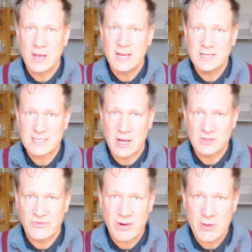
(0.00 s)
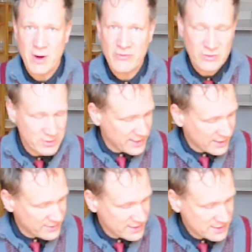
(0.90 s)
it sounds very muffled like
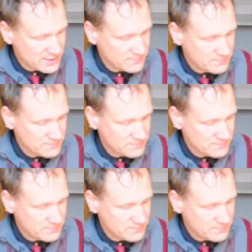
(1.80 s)
this.